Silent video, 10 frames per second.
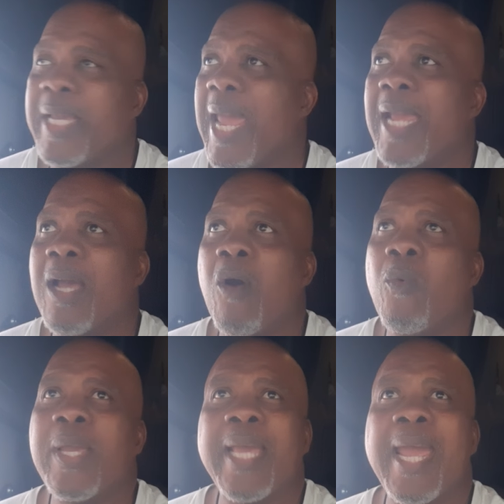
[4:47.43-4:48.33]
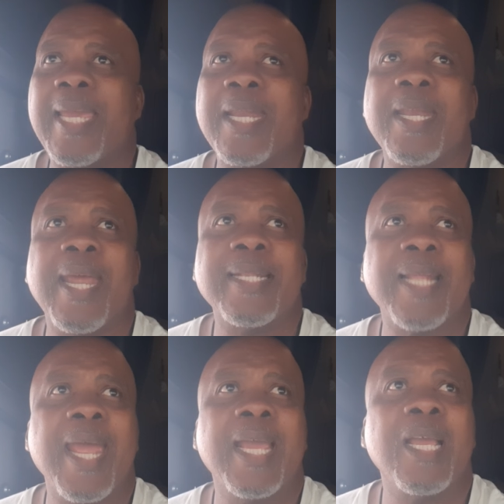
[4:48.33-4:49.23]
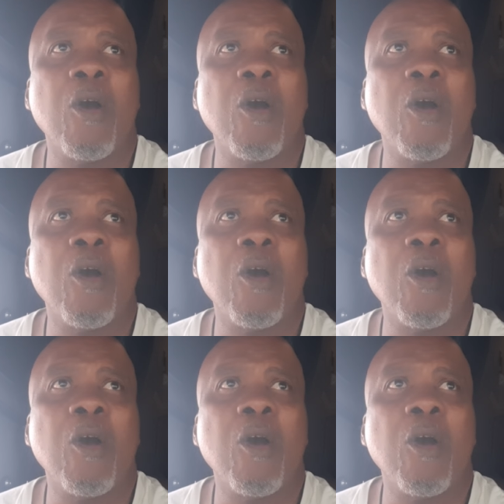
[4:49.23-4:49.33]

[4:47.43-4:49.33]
can't get in their thing and